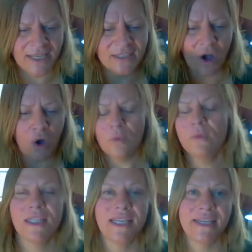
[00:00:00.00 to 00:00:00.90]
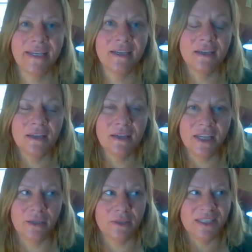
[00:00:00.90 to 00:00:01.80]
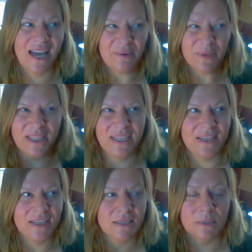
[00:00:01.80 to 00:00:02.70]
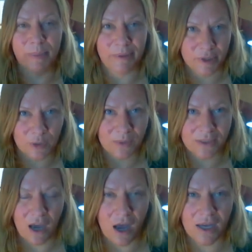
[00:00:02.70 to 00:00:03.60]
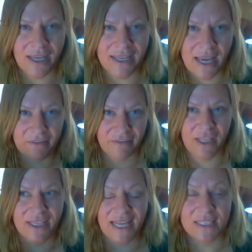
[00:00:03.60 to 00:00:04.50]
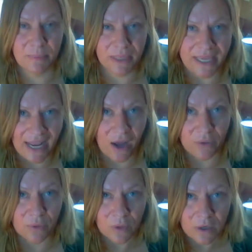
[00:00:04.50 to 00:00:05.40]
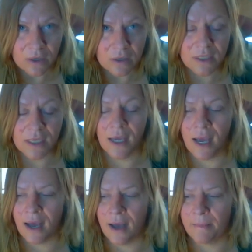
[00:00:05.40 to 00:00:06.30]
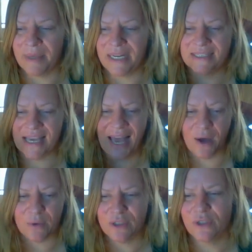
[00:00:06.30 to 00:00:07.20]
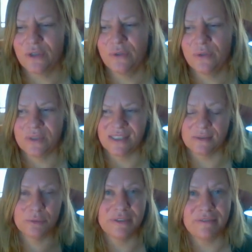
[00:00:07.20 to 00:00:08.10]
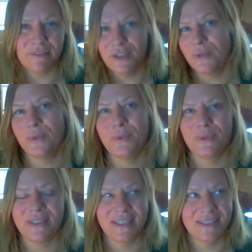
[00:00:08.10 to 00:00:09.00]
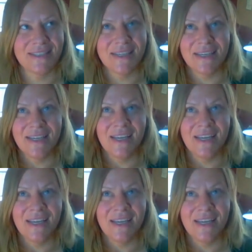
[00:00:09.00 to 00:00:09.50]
and it's only you know it's not really spiritual talk i kind of feel like that's played out in the world um, but it's how to's it's reviews it's